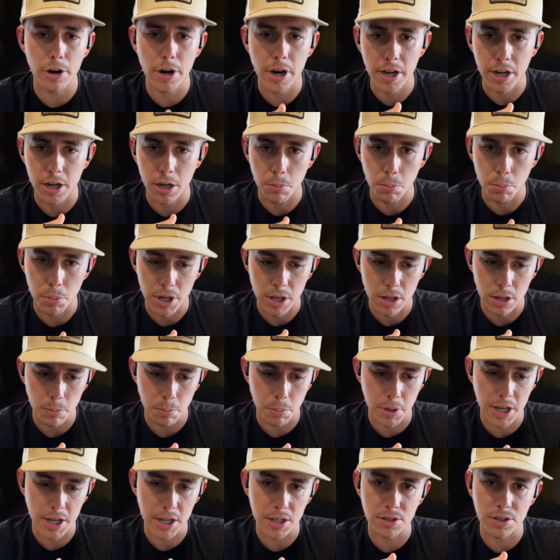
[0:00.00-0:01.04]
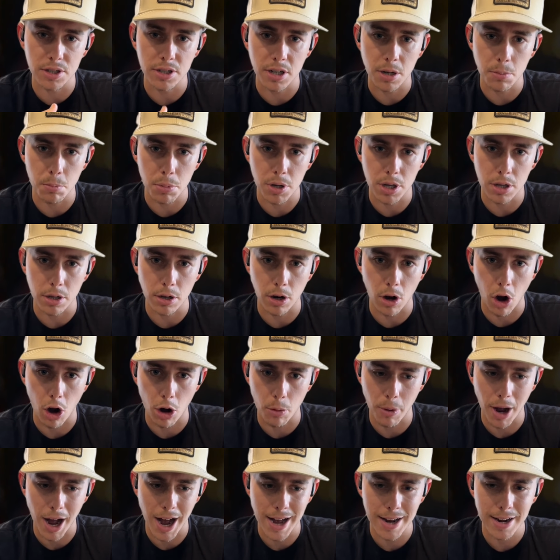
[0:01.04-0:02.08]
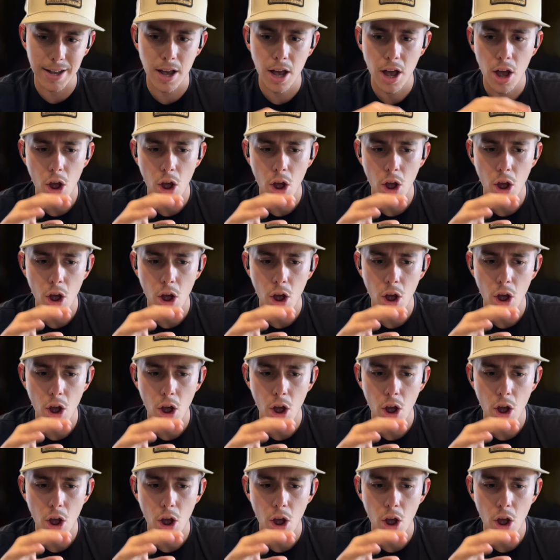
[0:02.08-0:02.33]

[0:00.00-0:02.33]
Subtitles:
it could be the beads, it could be the carbide,